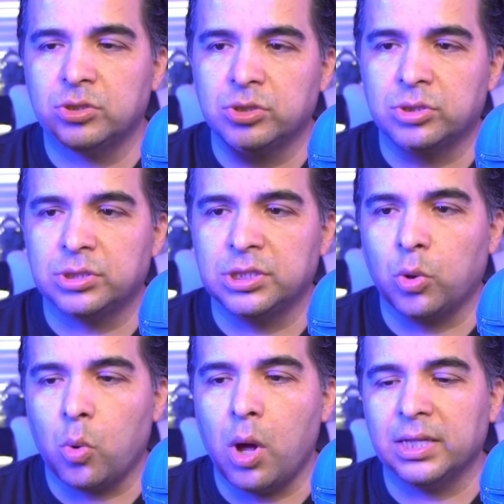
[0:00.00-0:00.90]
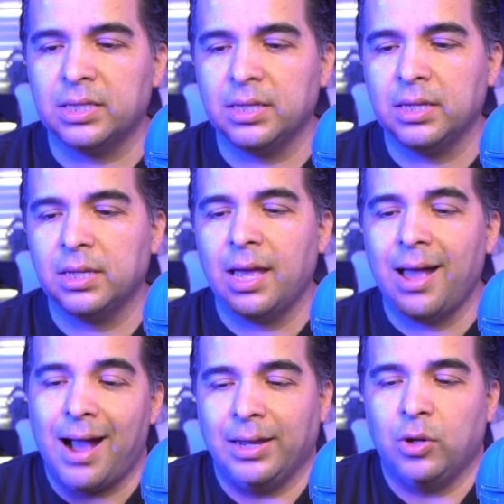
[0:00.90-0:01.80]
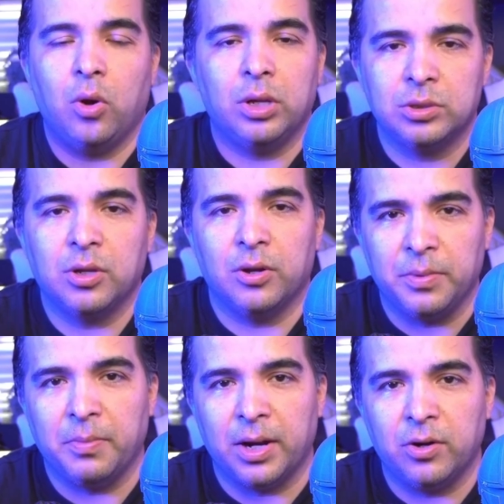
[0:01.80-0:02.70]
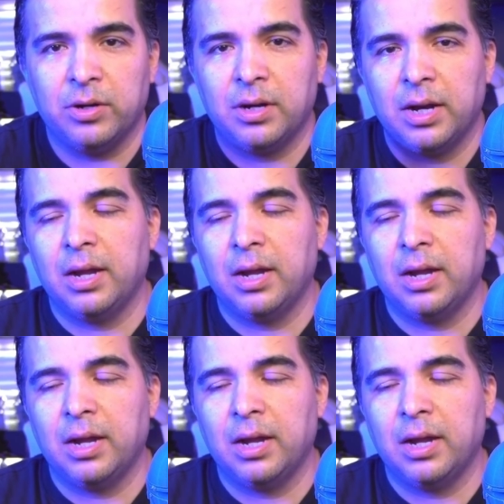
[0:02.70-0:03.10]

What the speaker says: just to see the quality. I know it's gonna be better.